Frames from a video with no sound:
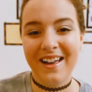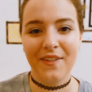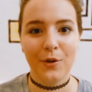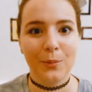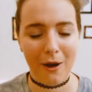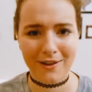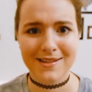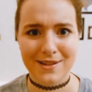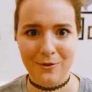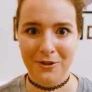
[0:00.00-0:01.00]
And they were probably
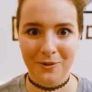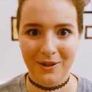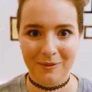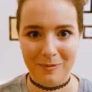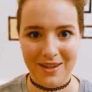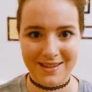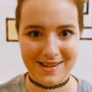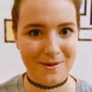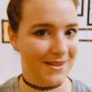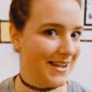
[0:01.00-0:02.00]
so annoyed with me because
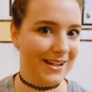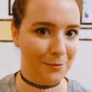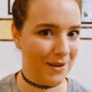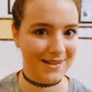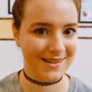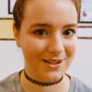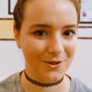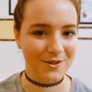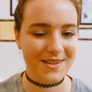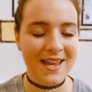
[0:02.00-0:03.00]
I was sending mixed
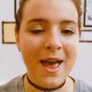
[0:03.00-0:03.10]
signals.